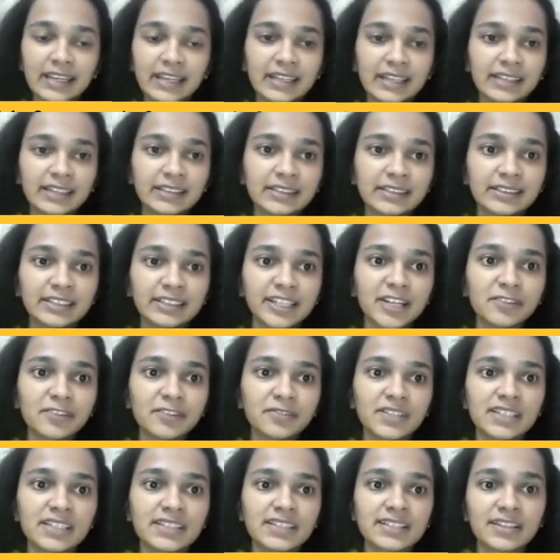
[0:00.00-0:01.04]
In India,
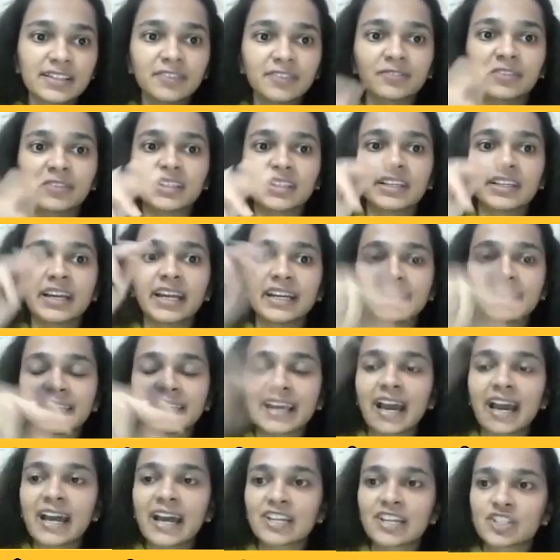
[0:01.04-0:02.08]
we write
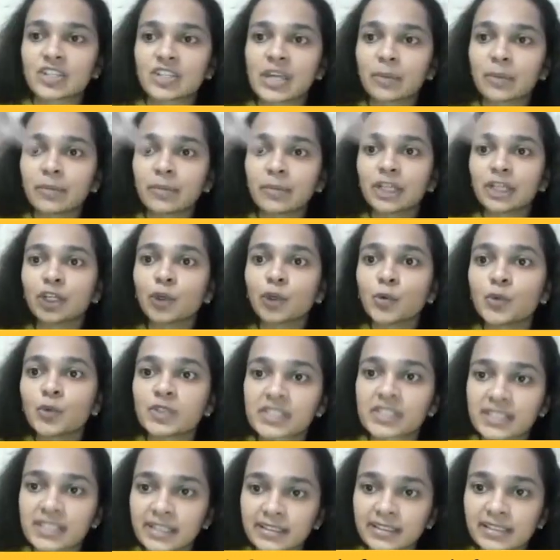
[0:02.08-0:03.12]
cash debit to
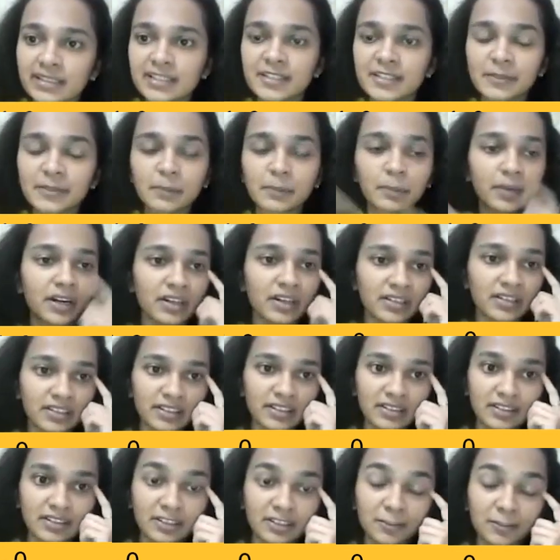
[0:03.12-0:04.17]
sales, but
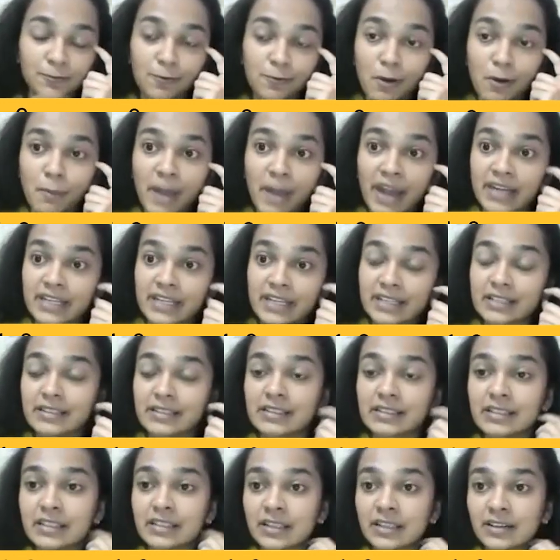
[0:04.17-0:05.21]
the
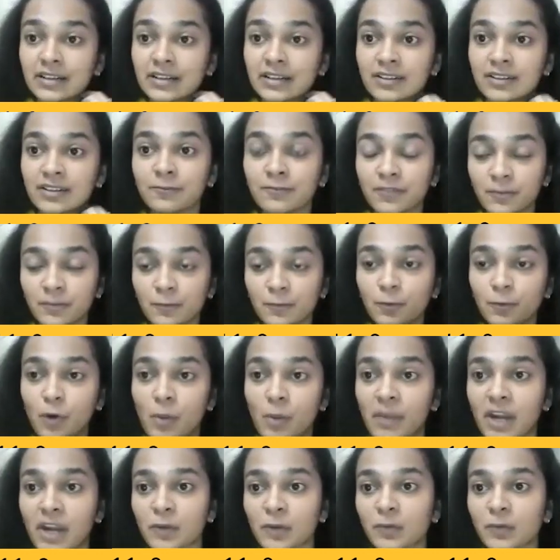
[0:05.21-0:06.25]

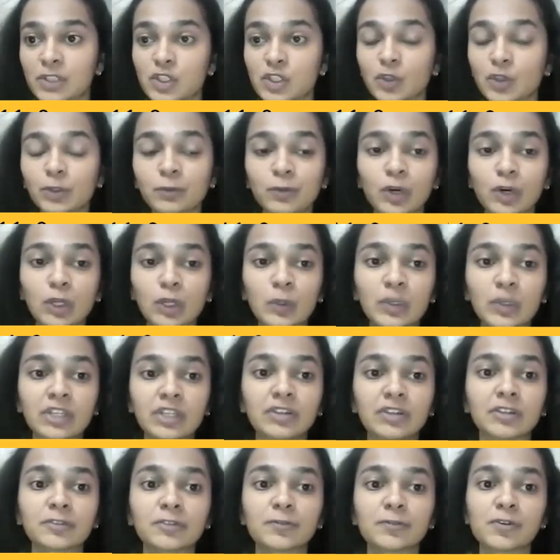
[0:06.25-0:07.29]
format which you'll follow
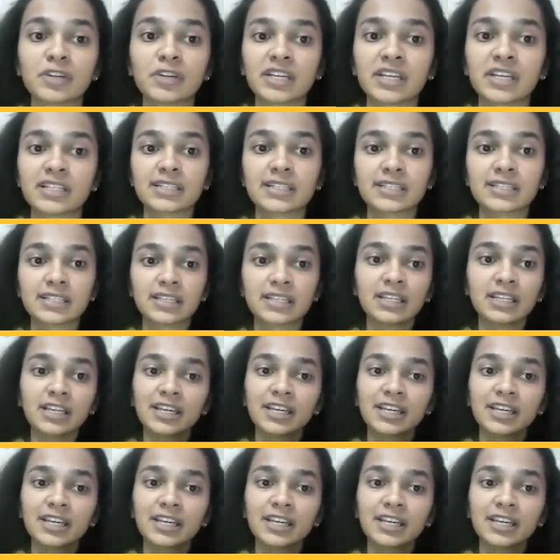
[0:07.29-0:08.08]
here for ACCA